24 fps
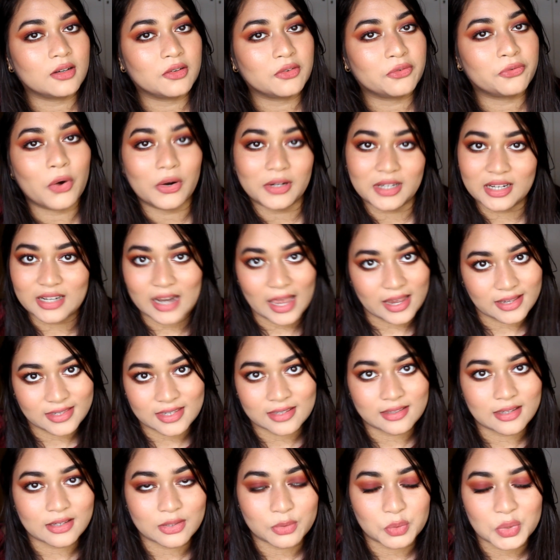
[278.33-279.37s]
40 likes
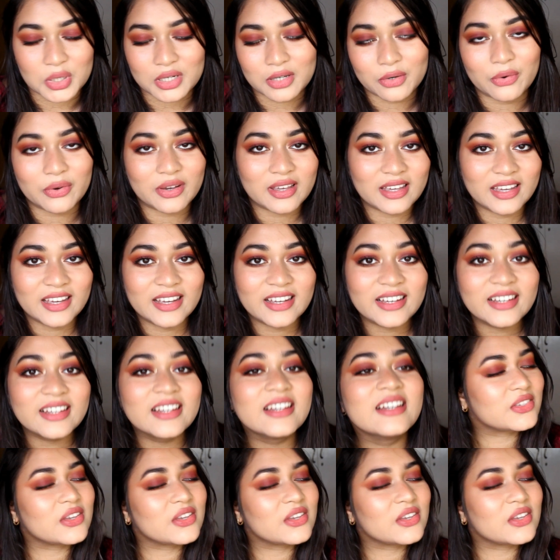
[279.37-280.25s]
in this video, okay?